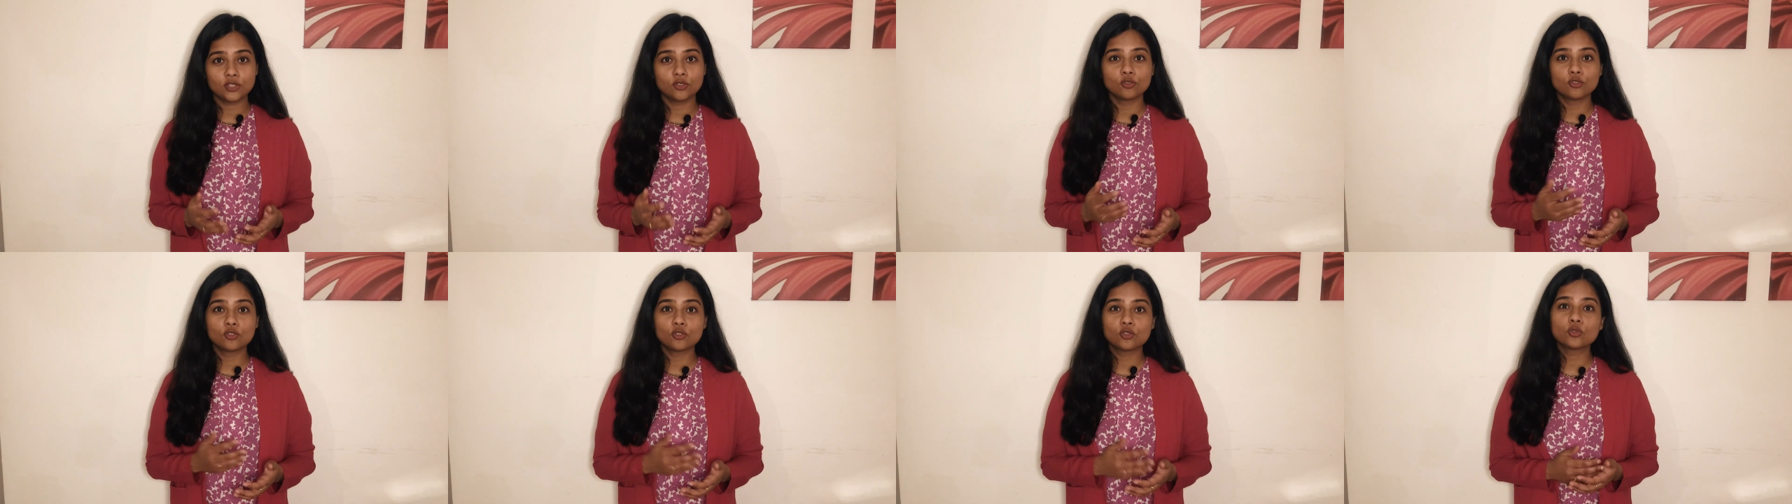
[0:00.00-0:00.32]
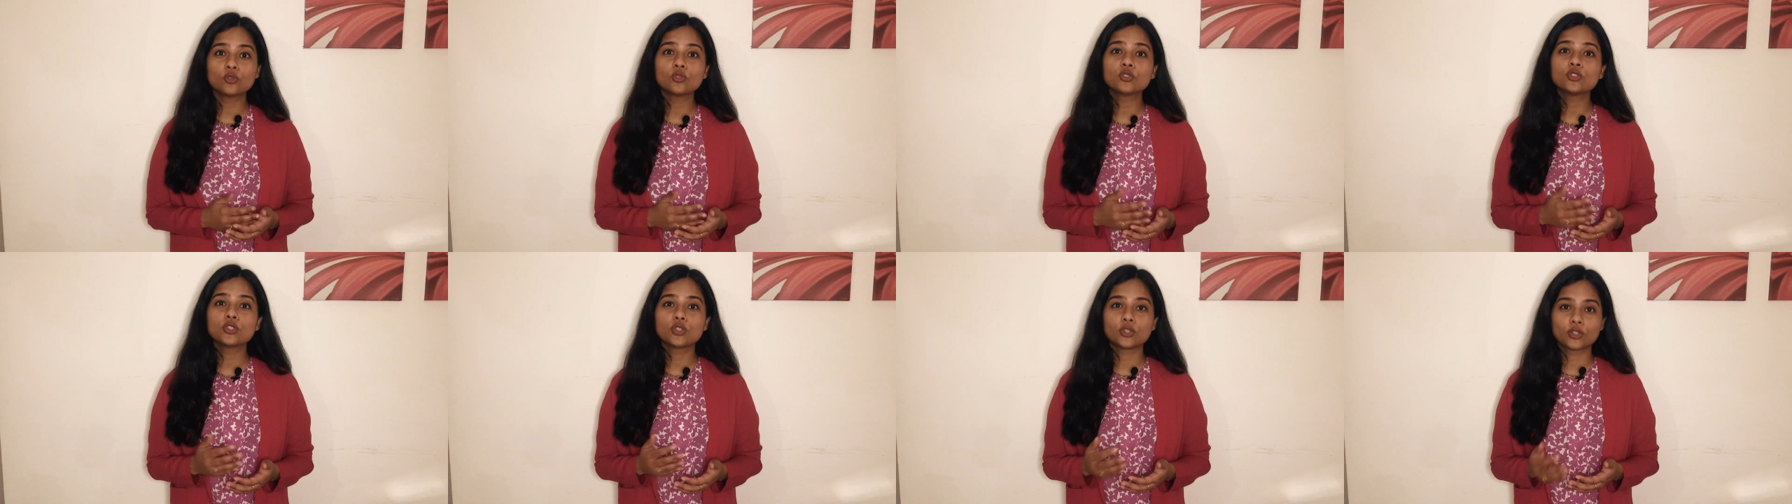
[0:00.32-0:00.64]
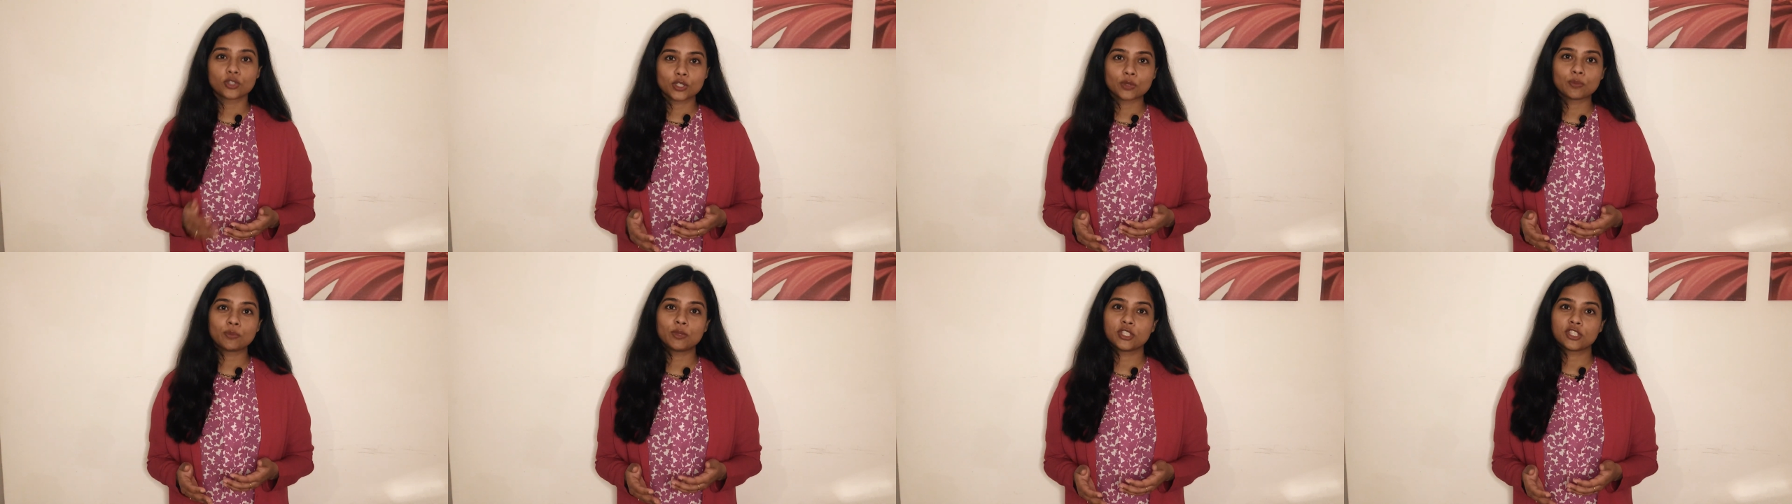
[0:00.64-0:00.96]
to choose
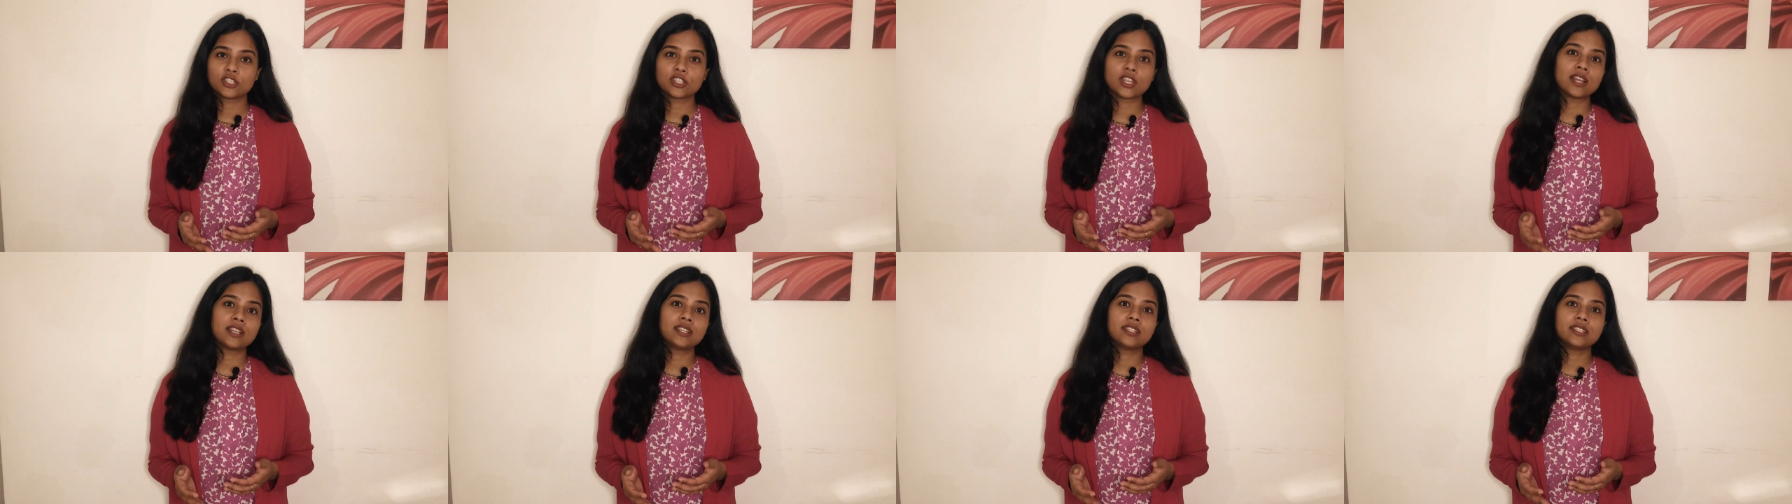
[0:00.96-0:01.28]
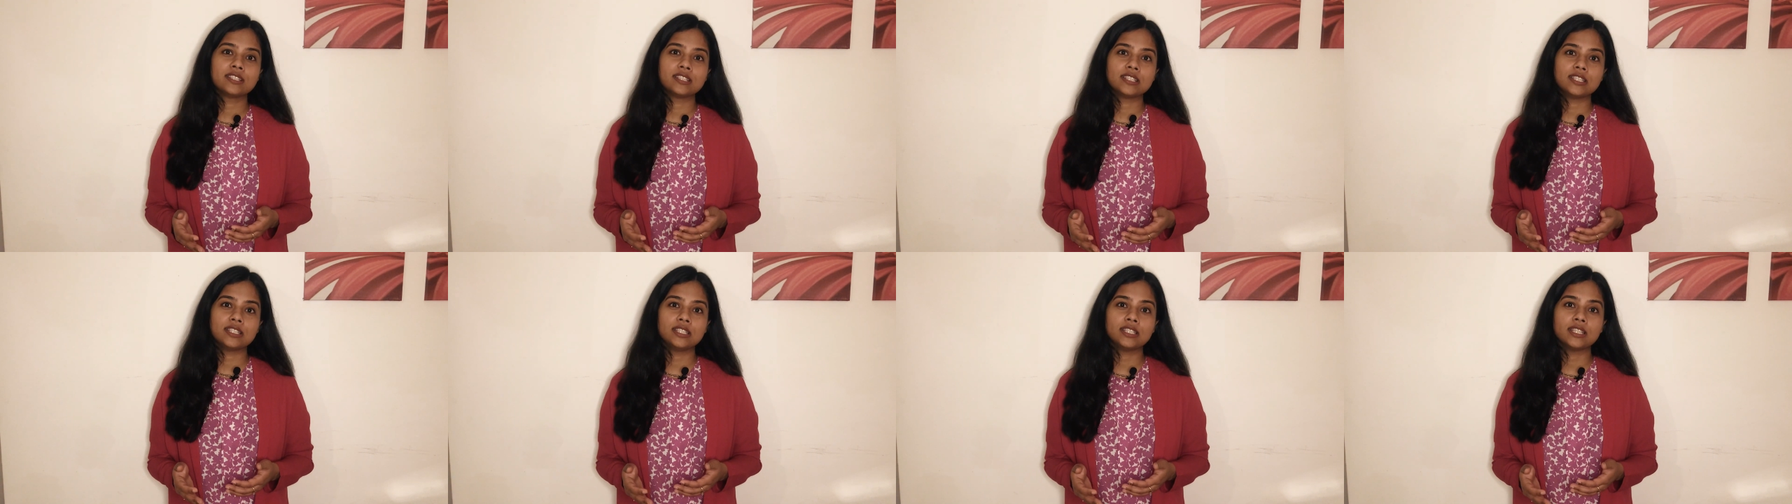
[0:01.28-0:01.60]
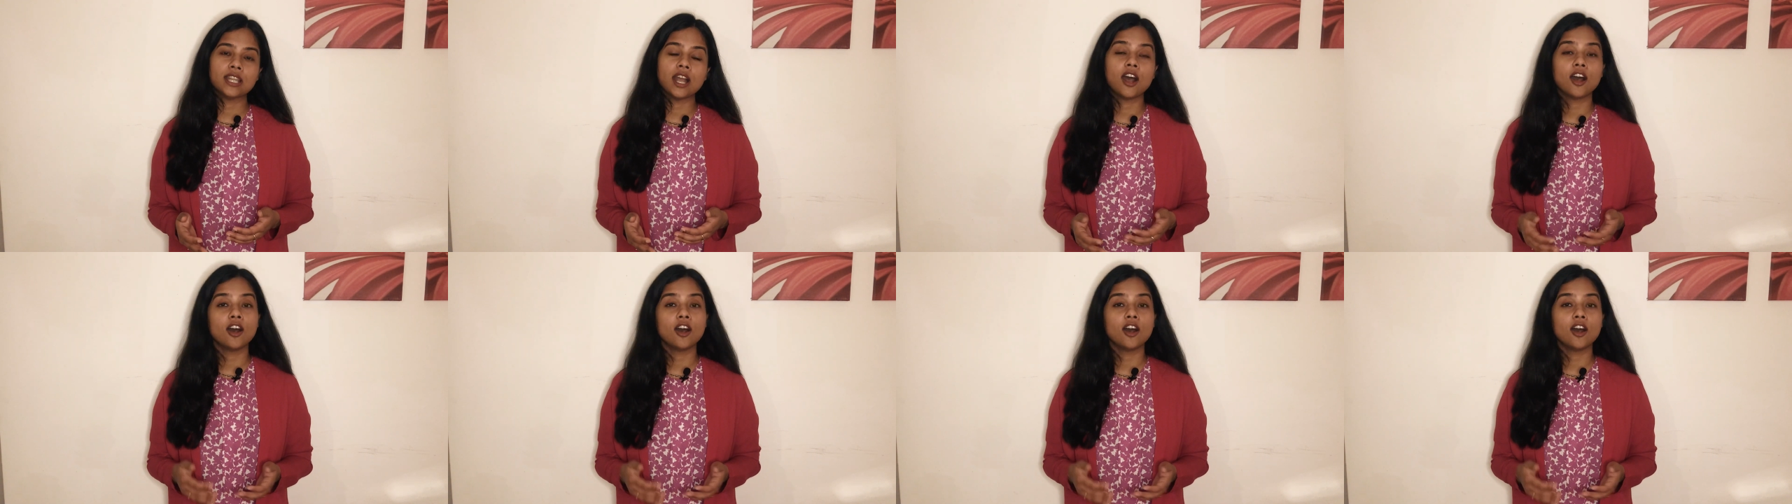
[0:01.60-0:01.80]
your specialty